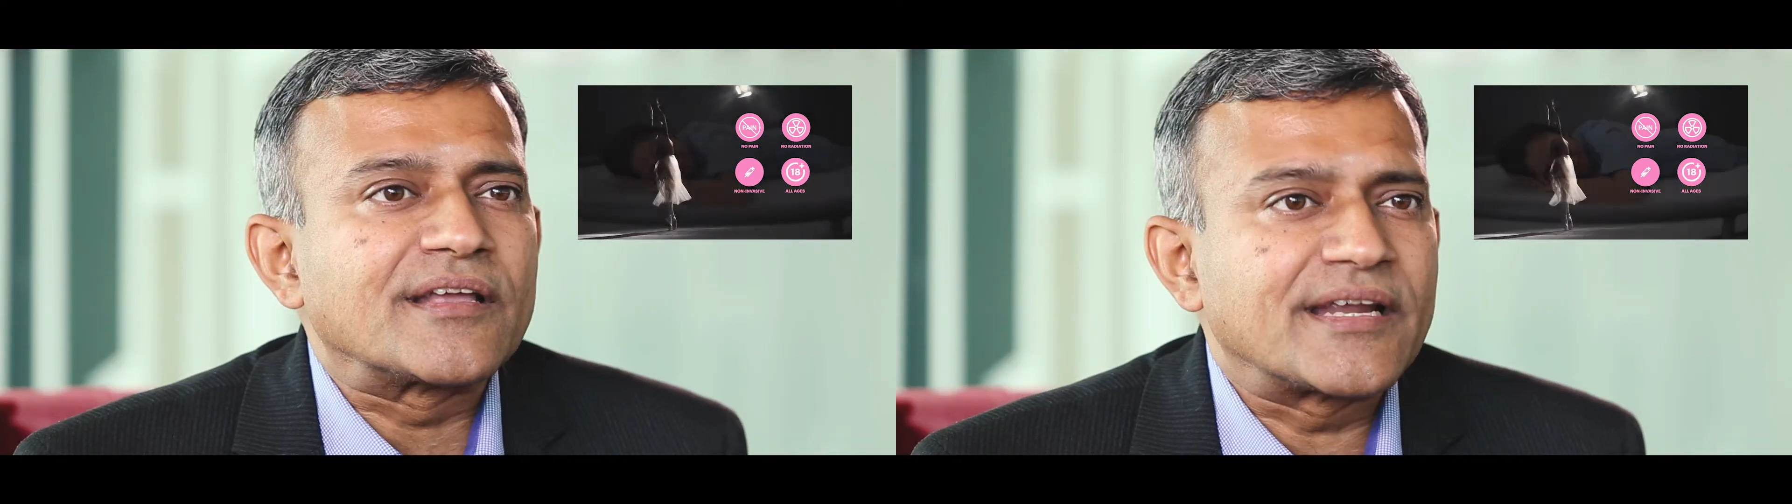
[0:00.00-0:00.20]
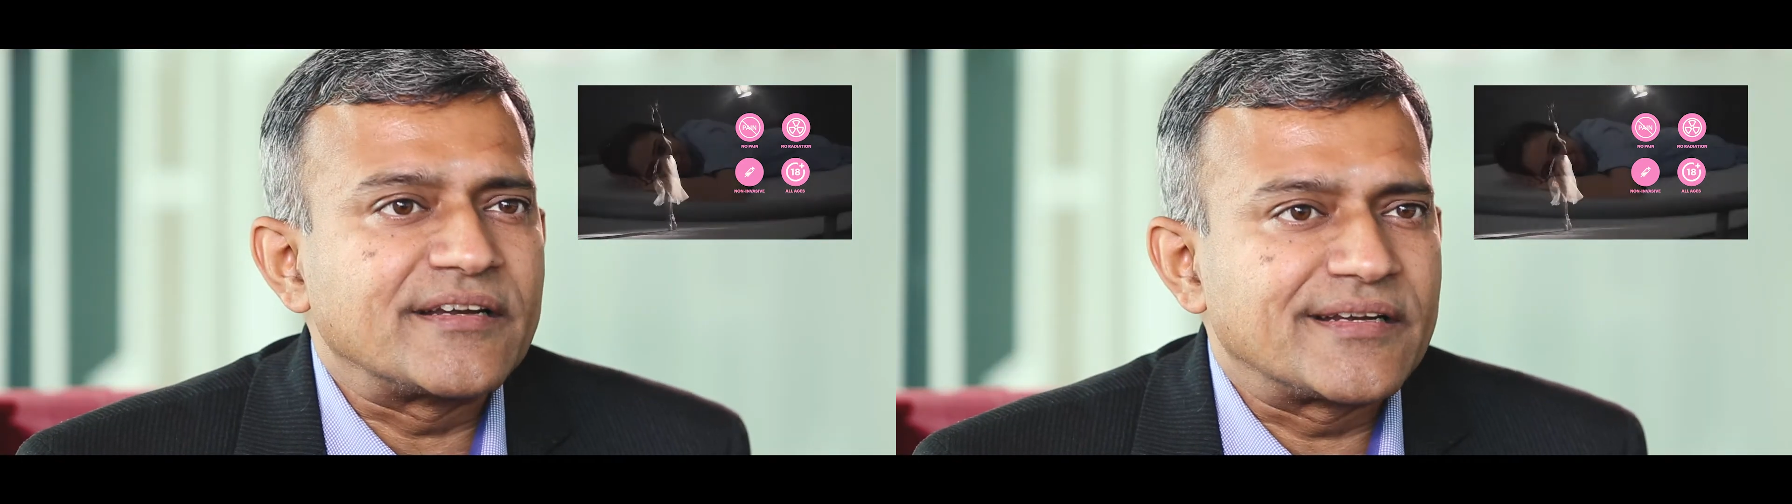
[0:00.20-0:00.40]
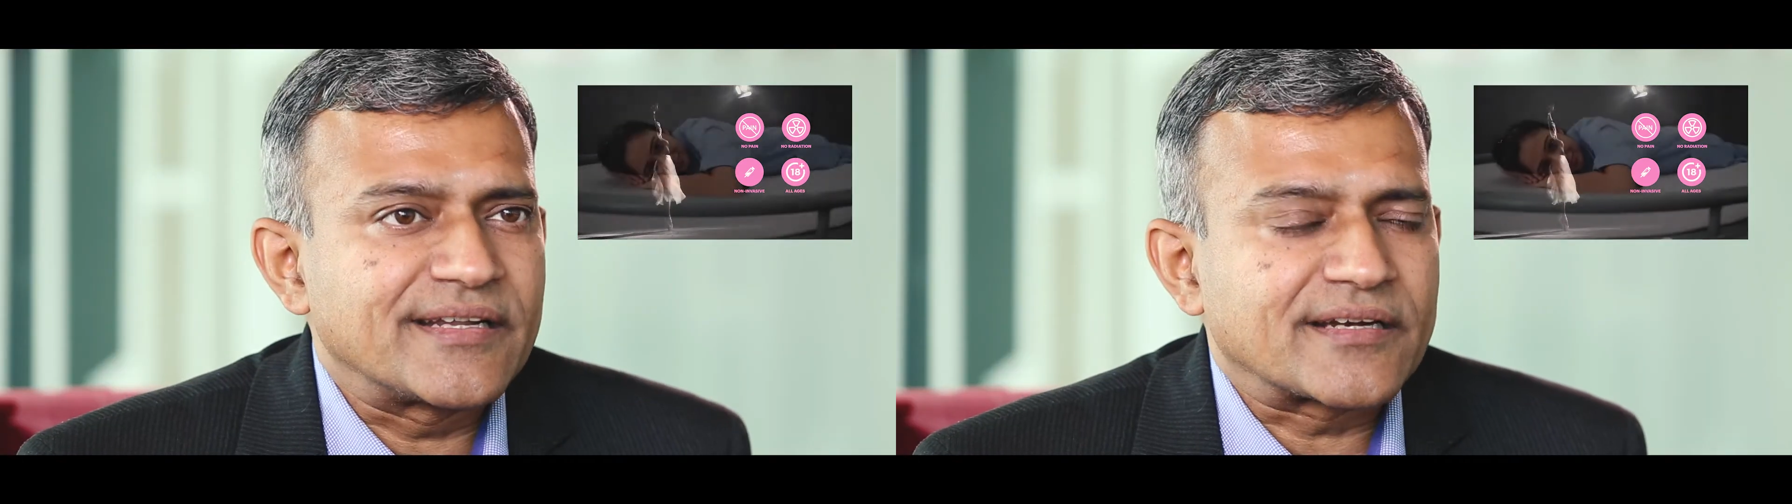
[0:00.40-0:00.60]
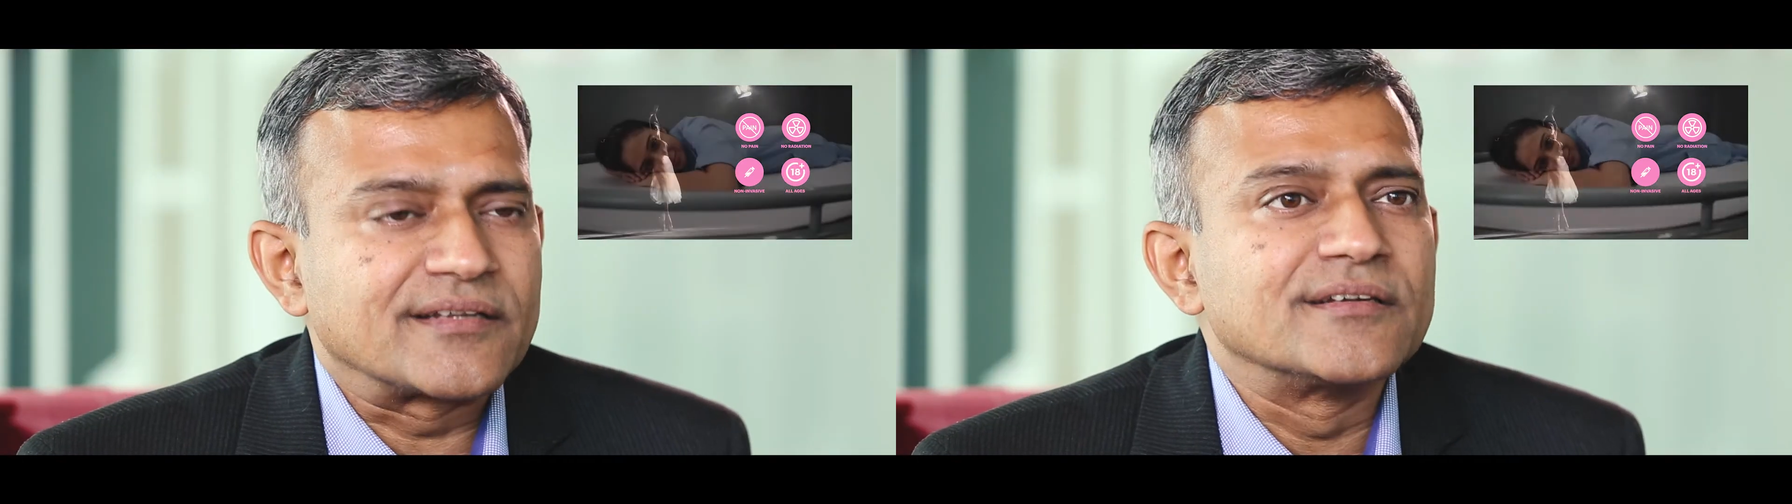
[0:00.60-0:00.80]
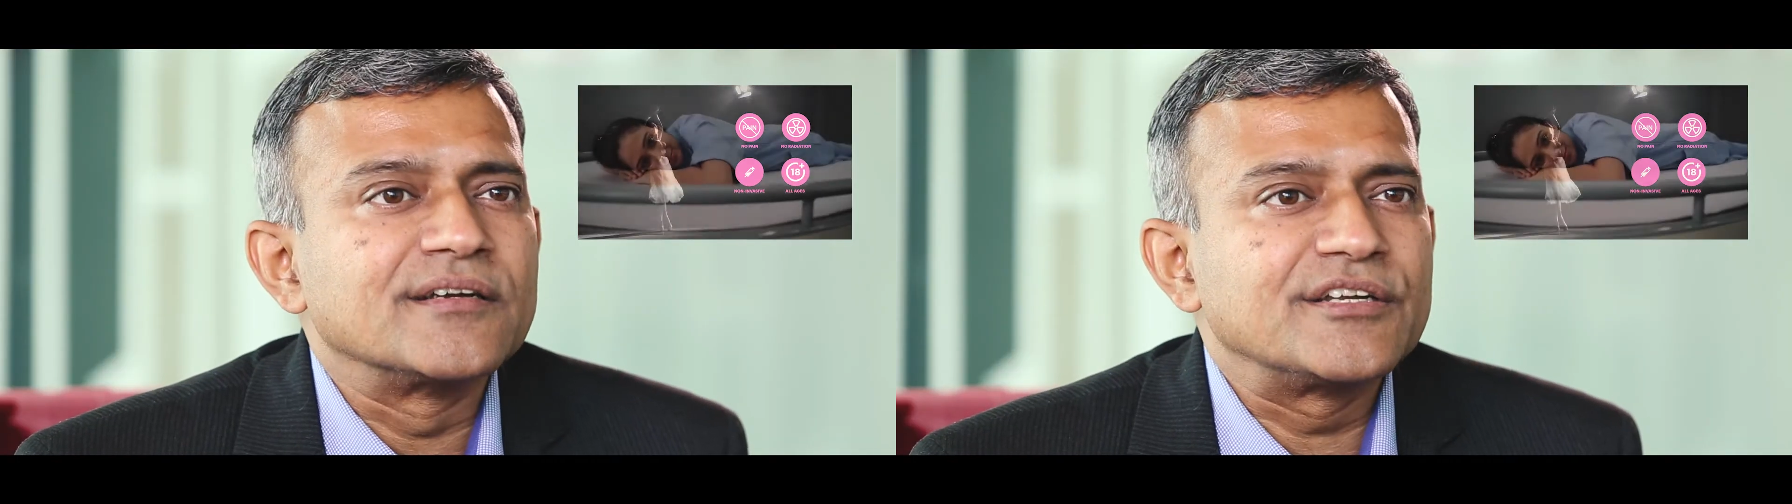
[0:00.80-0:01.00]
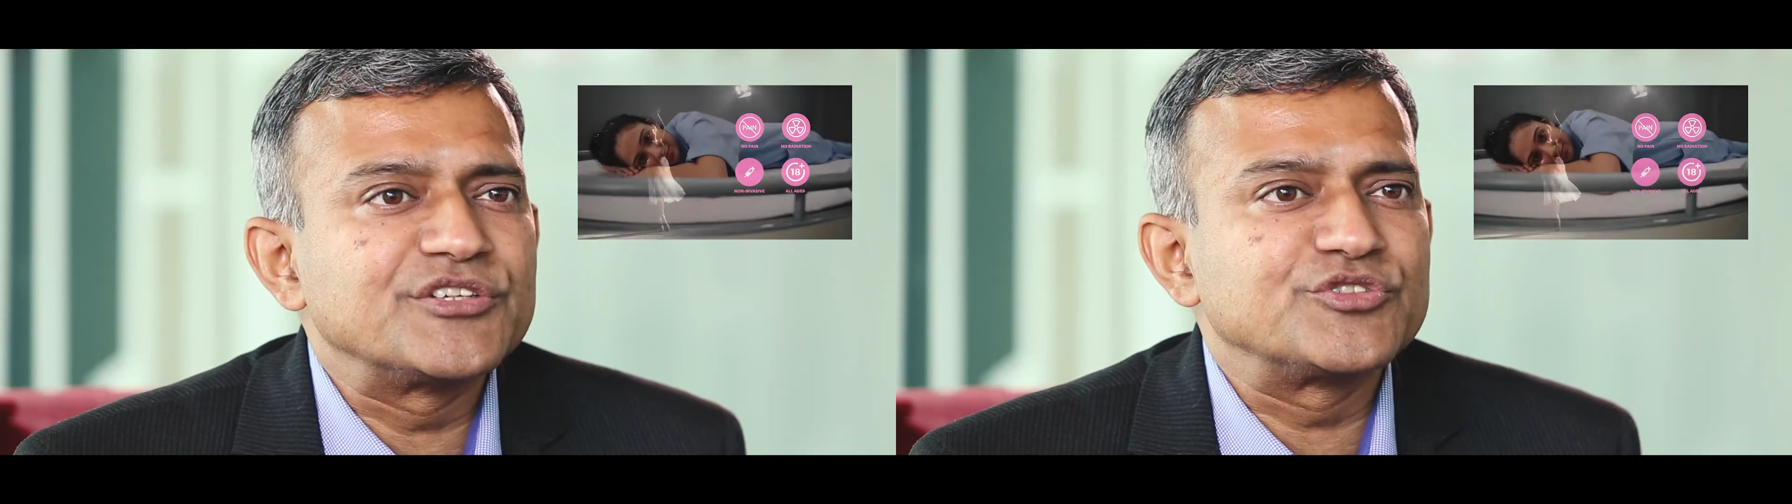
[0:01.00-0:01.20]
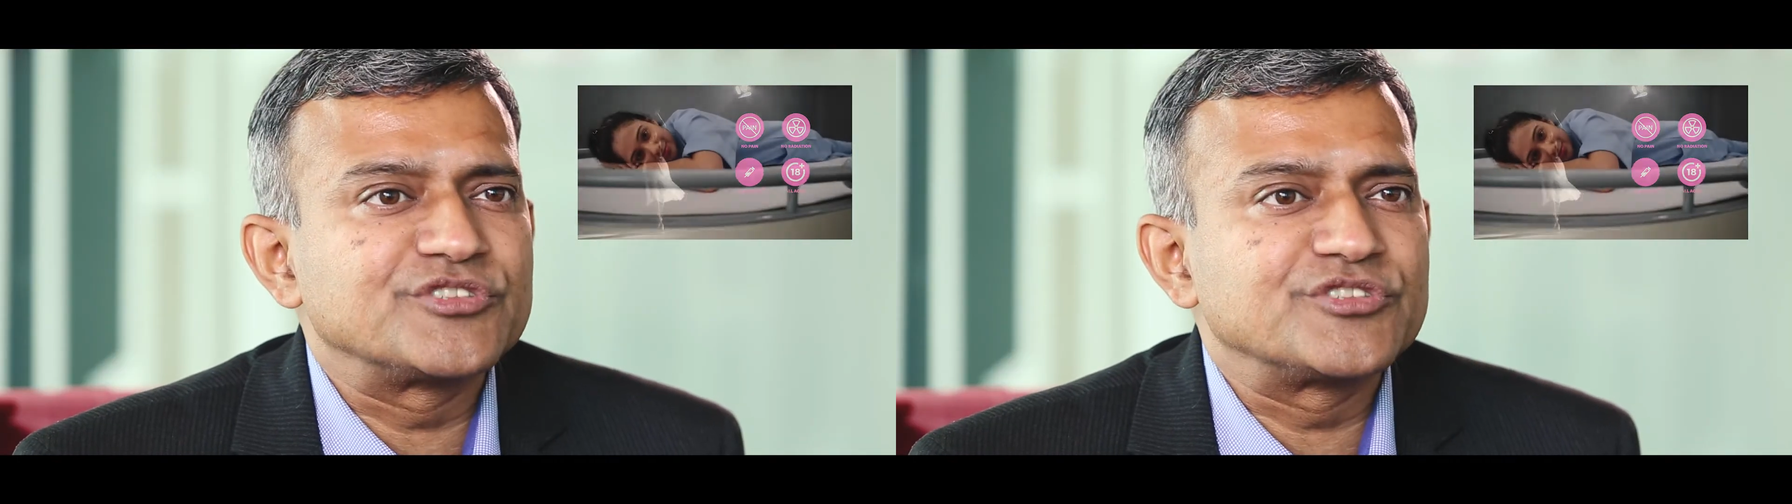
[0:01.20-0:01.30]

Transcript: can detect tissue